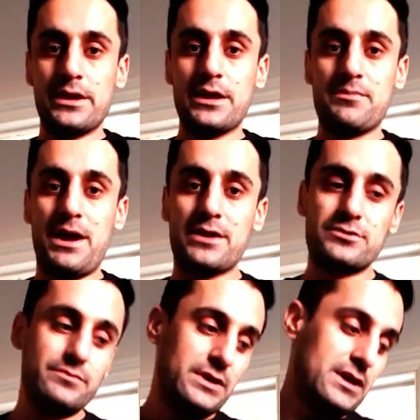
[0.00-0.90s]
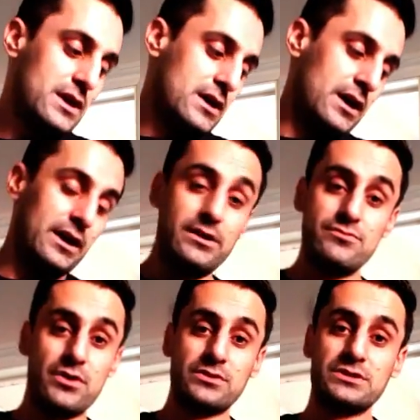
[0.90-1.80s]
get back to me. Uh,
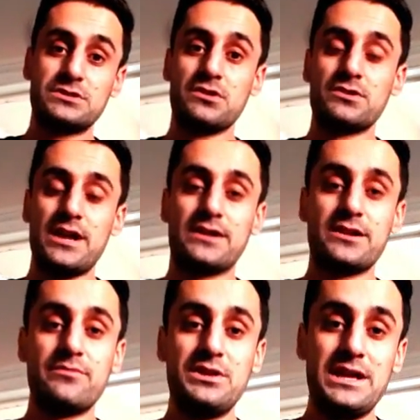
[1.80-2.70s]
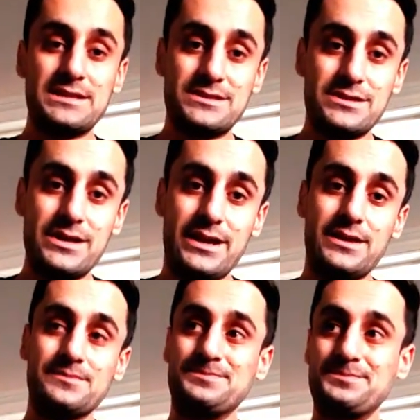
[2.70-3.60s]
Eron just contacted me
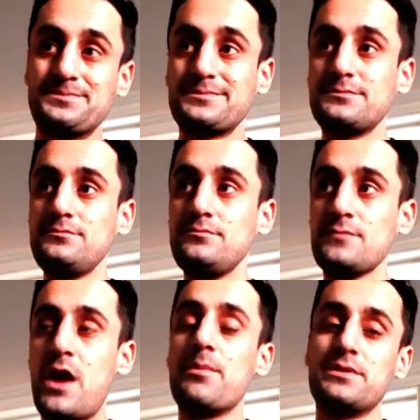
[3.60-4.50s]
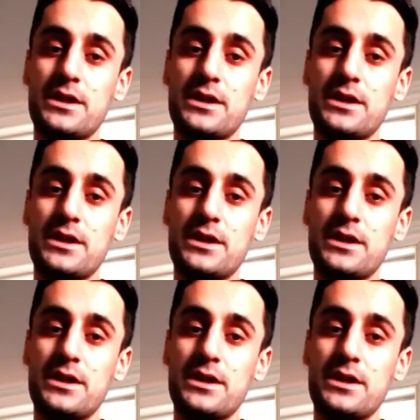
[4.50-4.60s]
yesterday. I mean,